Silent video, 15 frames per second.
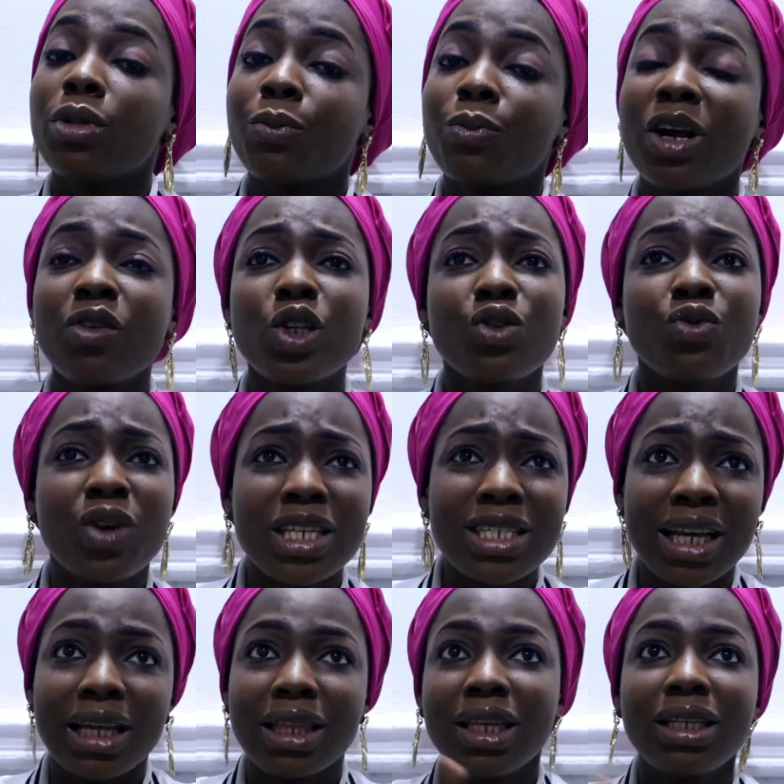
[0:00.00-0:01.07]
Private university,
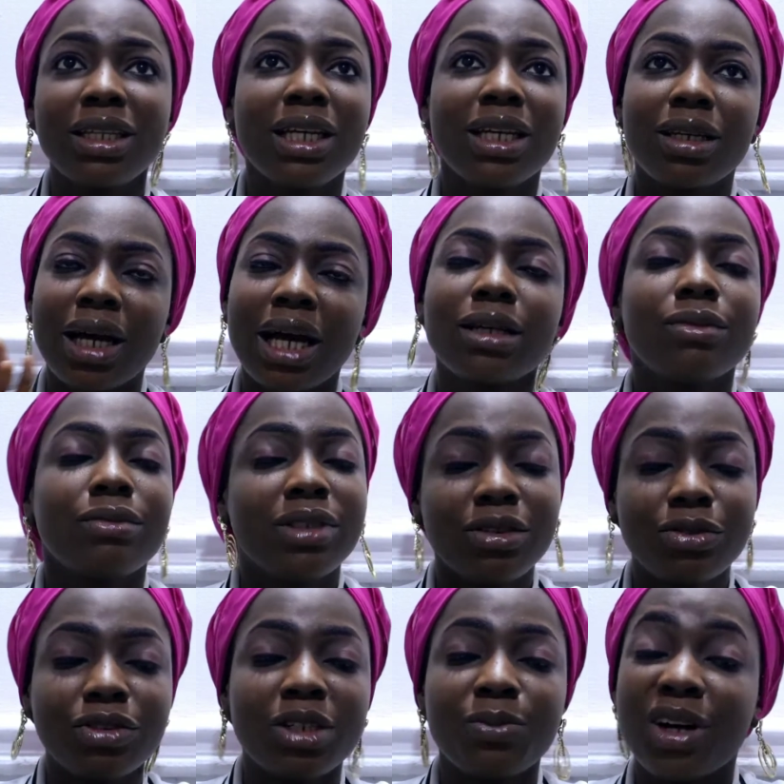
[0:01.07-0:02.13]
I think they
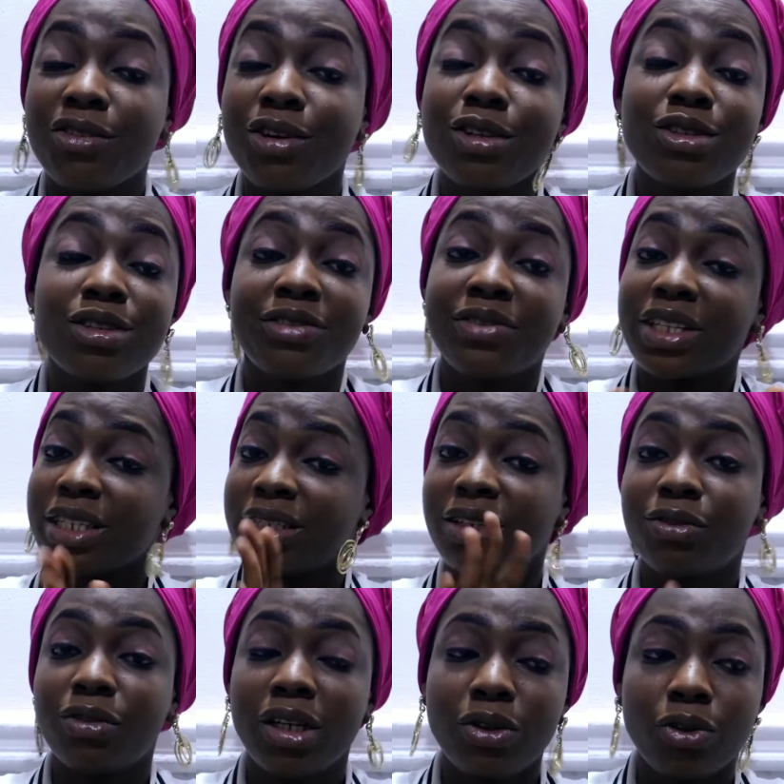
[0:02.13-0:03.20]
different private university,
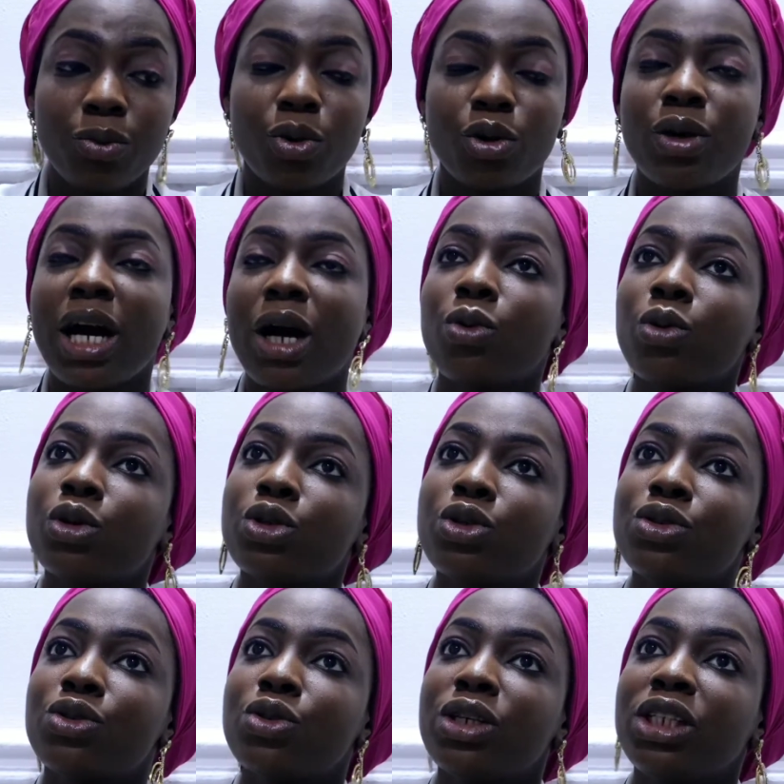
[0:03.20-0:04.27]
different. But I
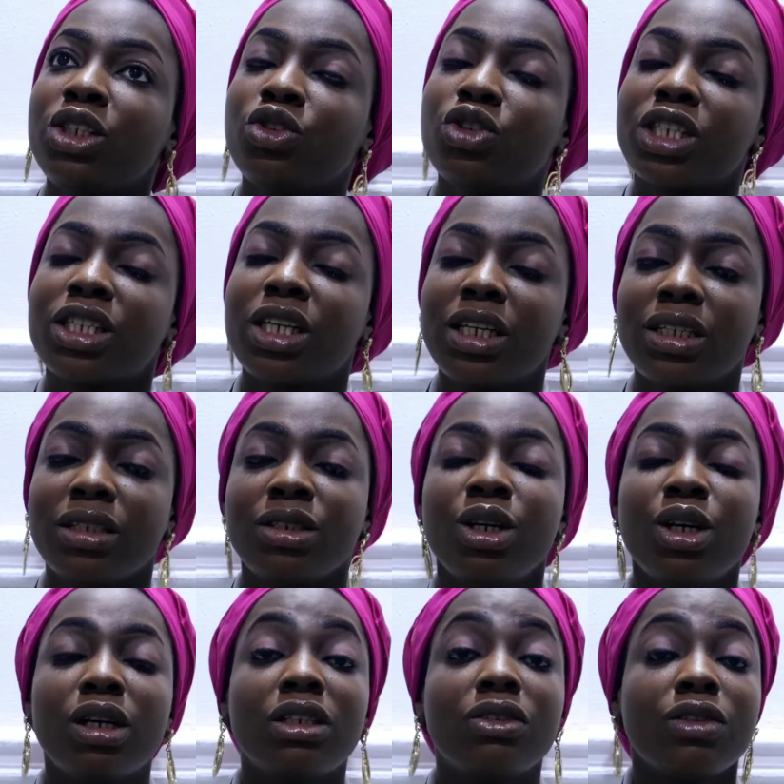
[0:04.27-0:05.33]
was so interested in
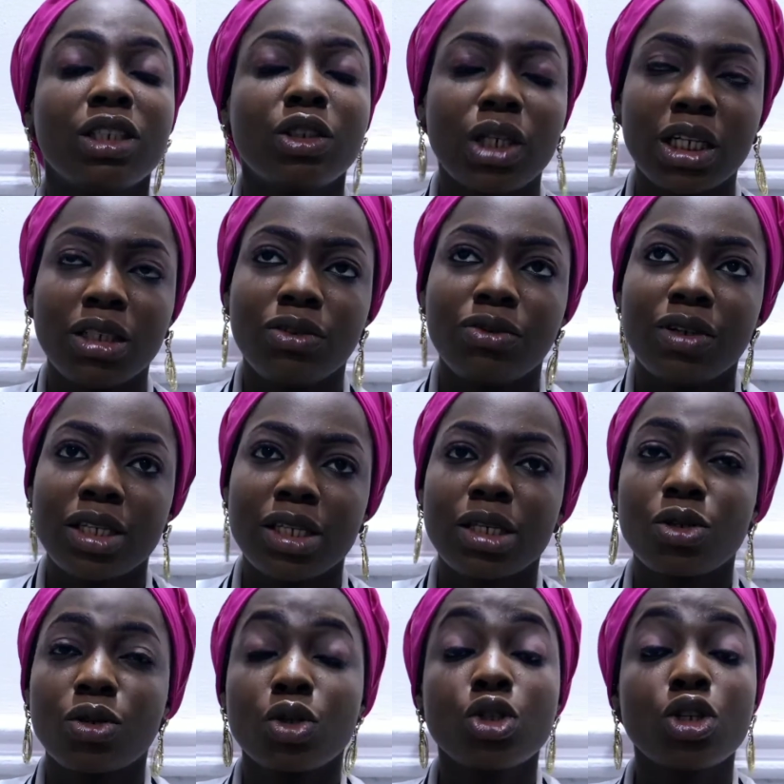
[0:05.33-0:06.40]
federal university.
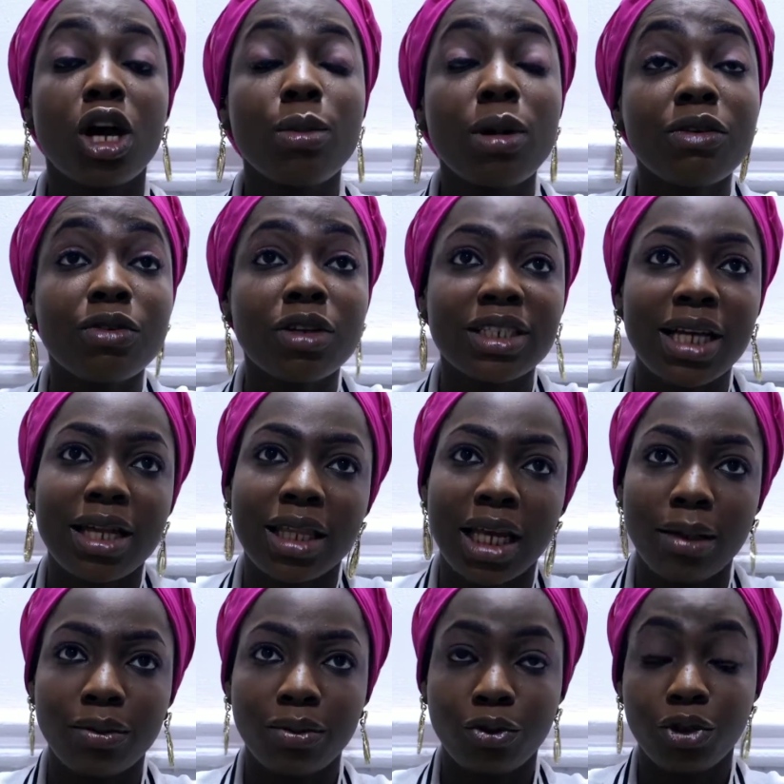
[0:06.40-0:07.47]
So some of us that
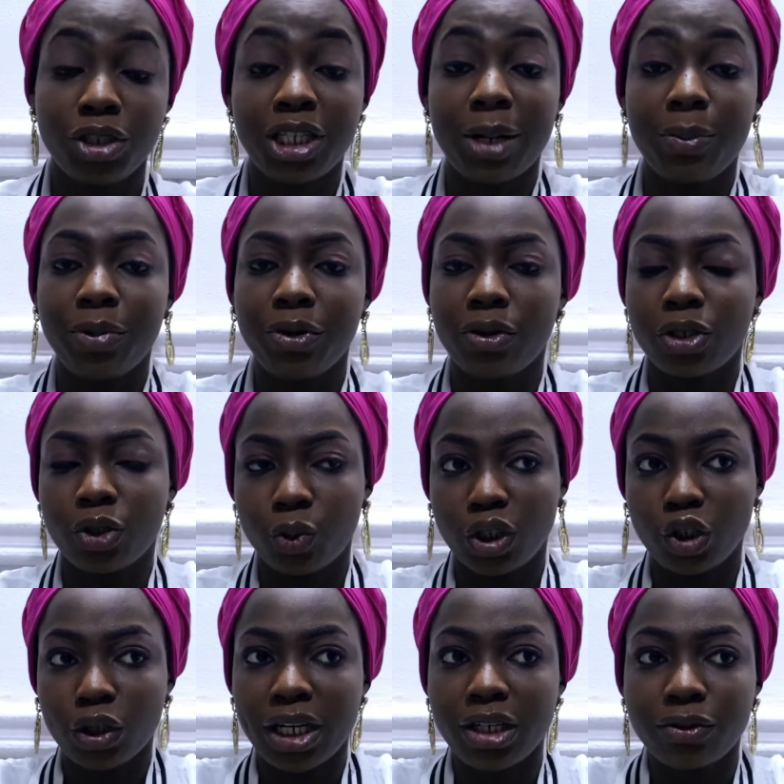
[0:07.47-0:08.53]
time during that period, we
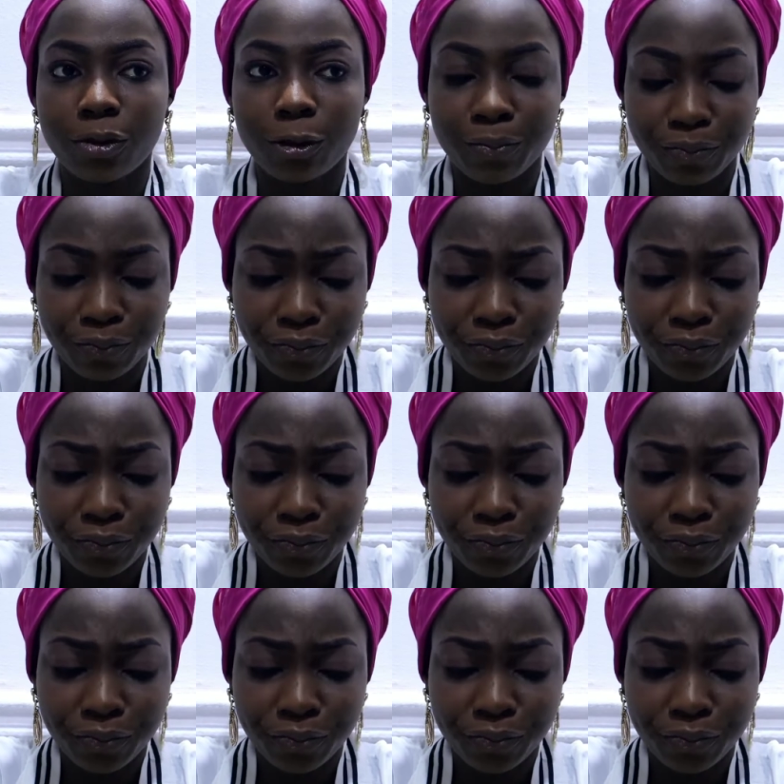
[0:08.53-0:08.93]
tried for.